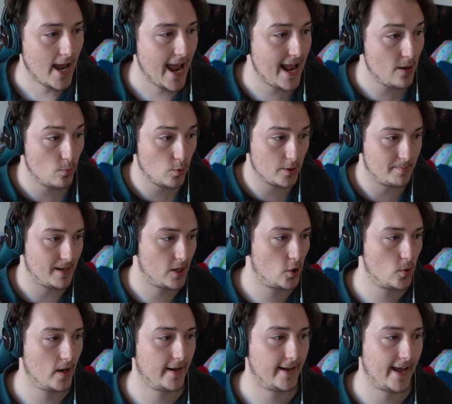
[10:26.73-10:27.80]
it would be
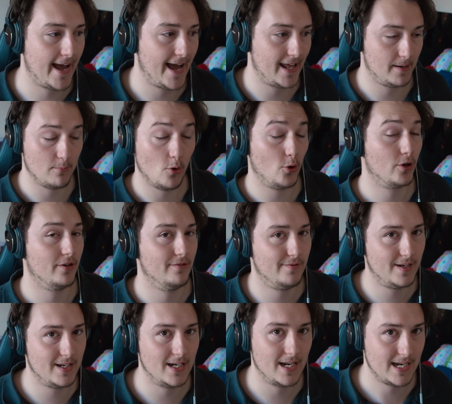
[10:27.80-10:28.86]
quicker and more
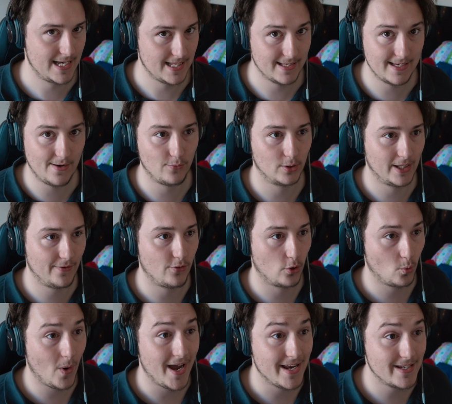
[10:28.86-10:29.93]
convenient in several different
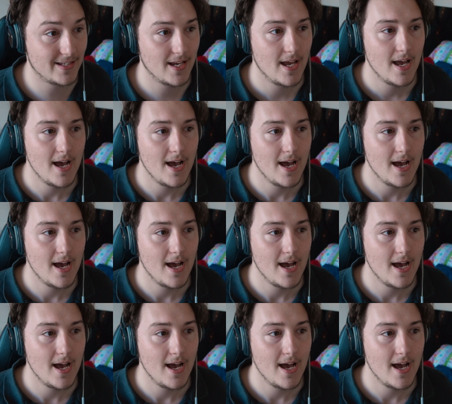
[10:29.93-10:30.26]
ways.